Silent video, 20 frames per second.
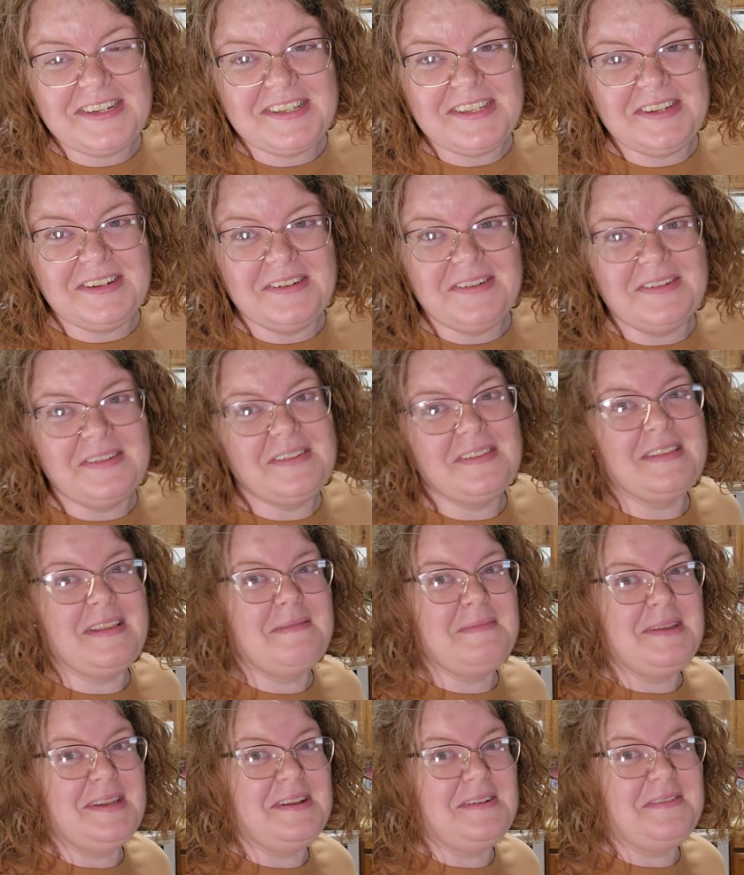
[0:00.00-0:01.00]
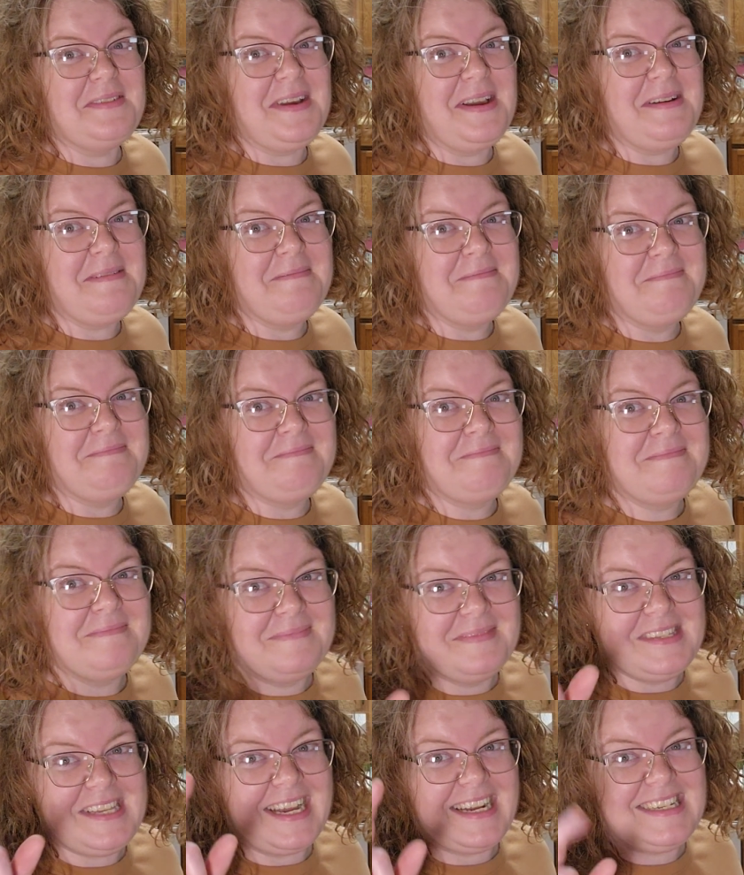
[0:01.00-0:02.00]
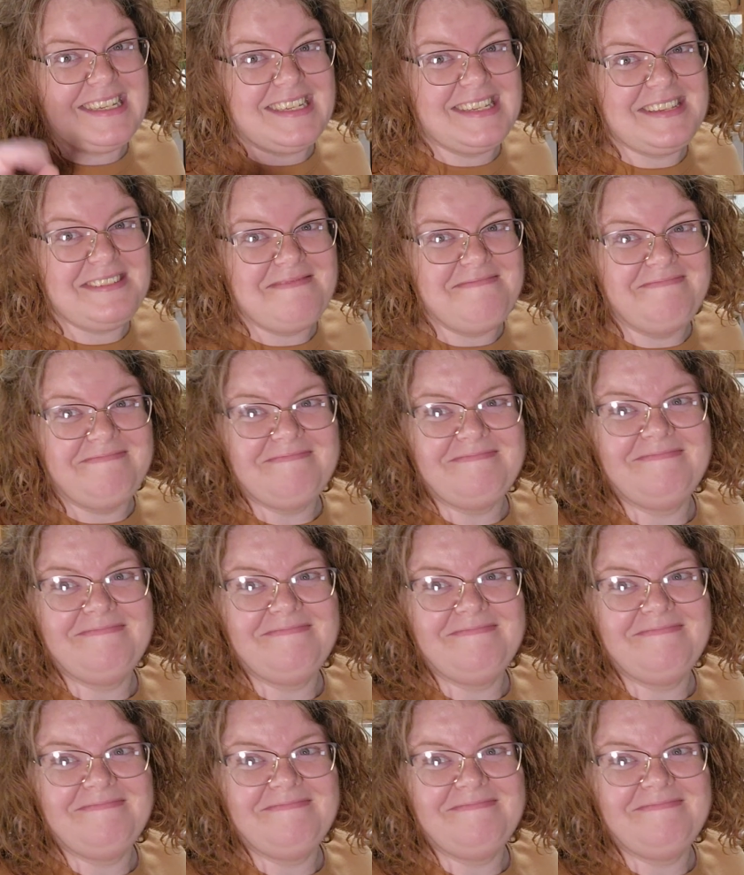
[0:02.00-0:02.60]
so let me know, okay? Talk to you soon.